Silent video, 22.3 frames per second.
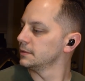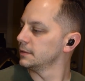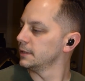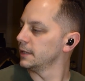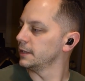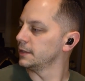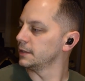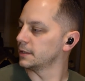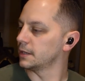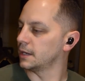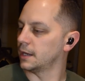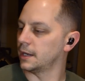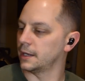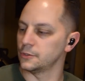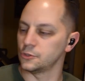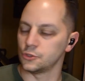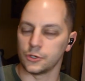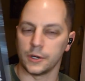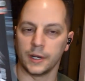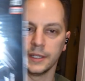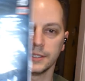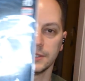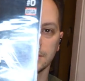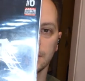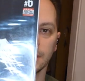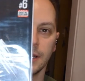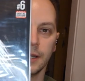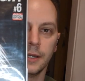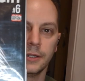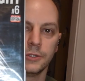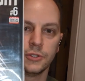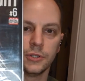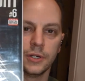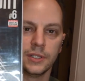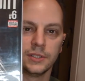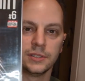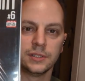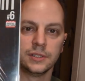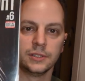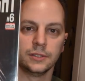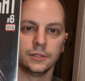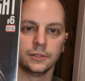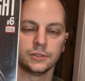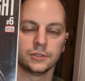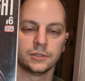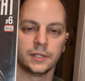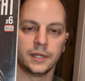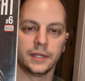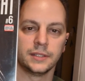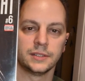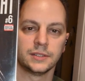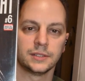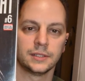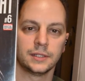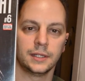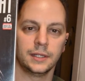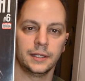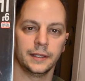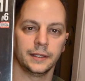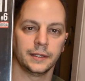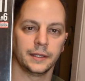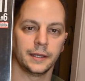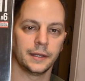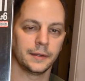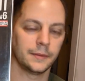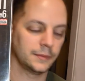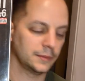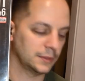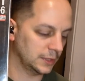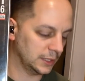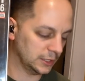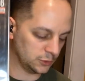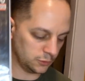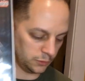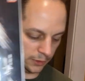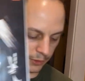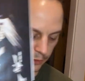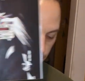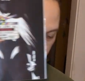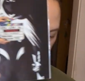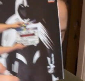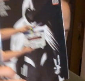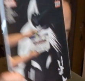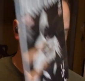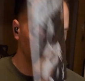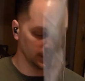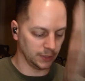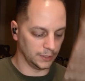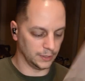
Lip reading: And the contrast looks nice. I like that. That's really cool.